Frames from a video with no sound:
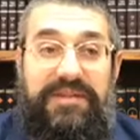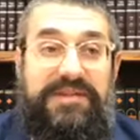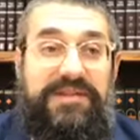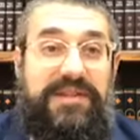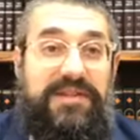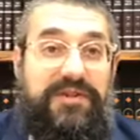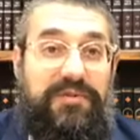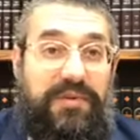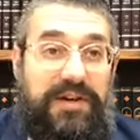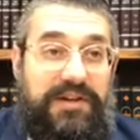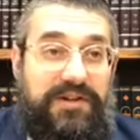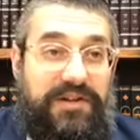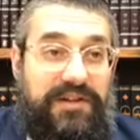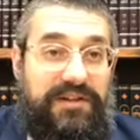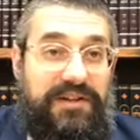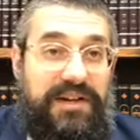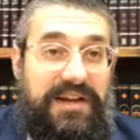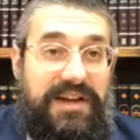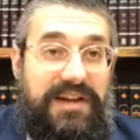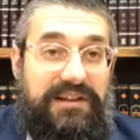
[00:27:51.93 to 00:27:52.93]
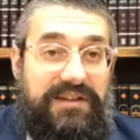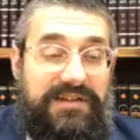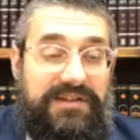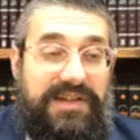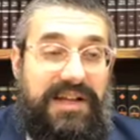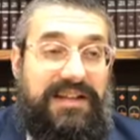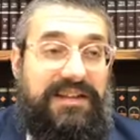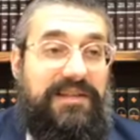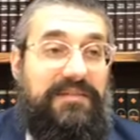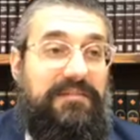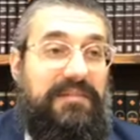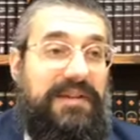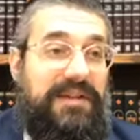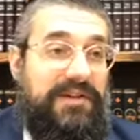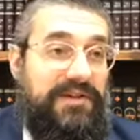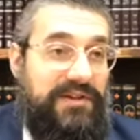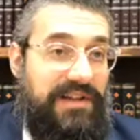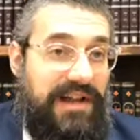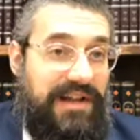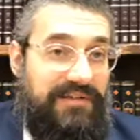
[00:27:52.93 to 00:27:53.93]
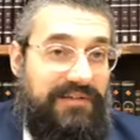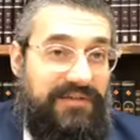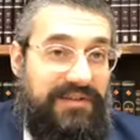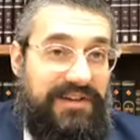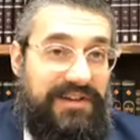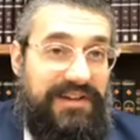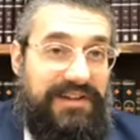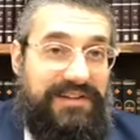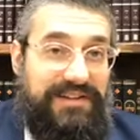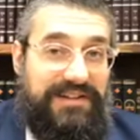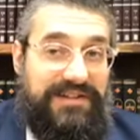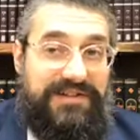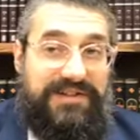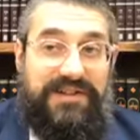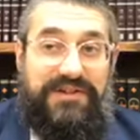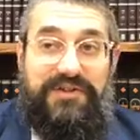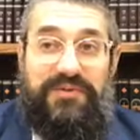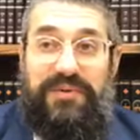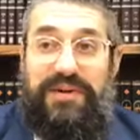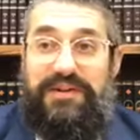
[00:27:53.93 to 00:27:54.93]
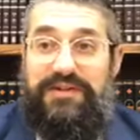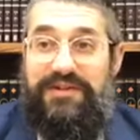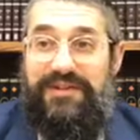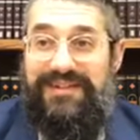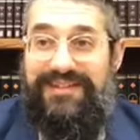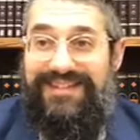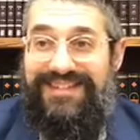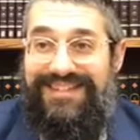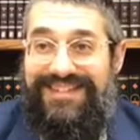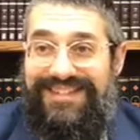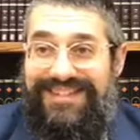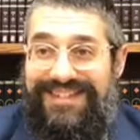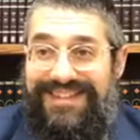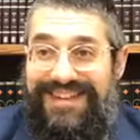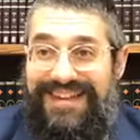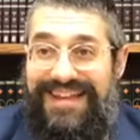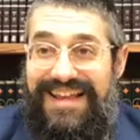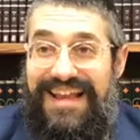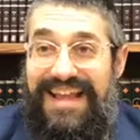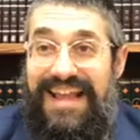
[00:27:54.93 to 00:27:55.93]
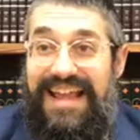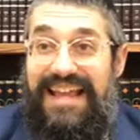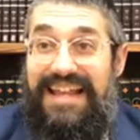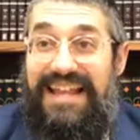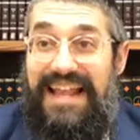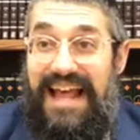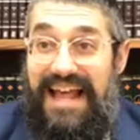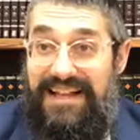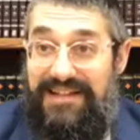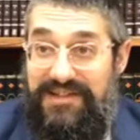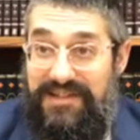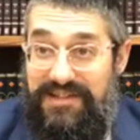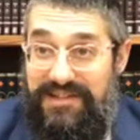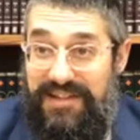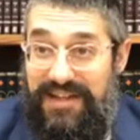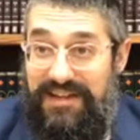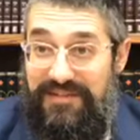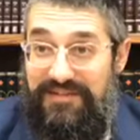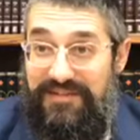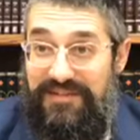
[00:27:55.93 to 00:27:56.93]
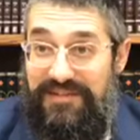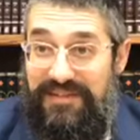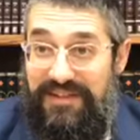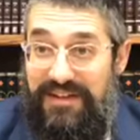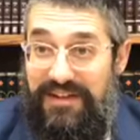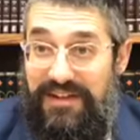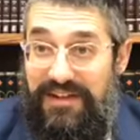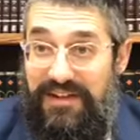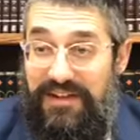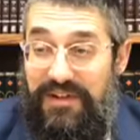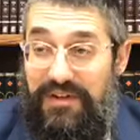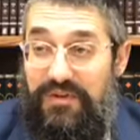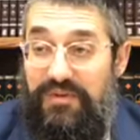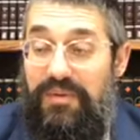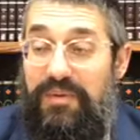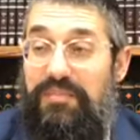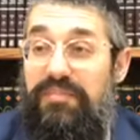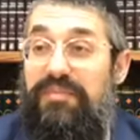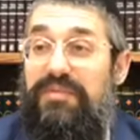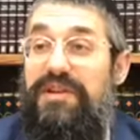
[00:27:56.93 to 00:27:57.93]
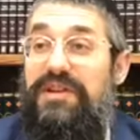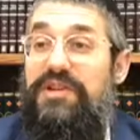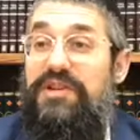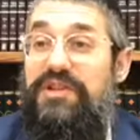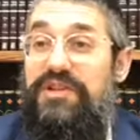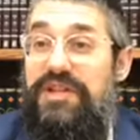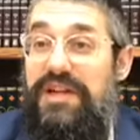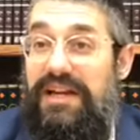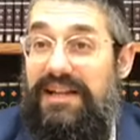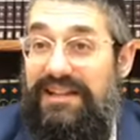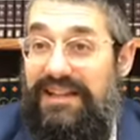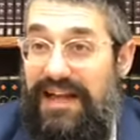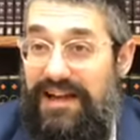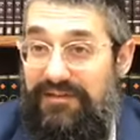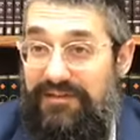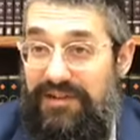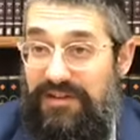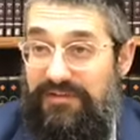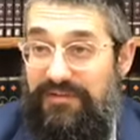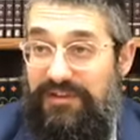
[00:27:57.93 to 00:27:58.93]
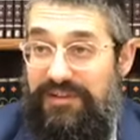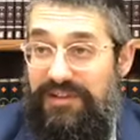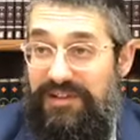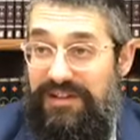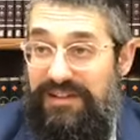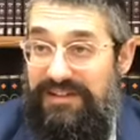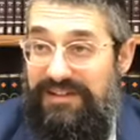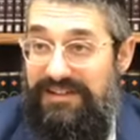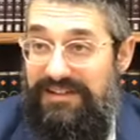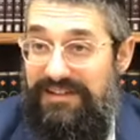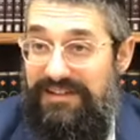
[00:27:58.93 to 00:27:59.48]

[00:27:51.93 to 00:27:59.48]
situation does not diminish life. This situation enhances life. You appreciate life differently.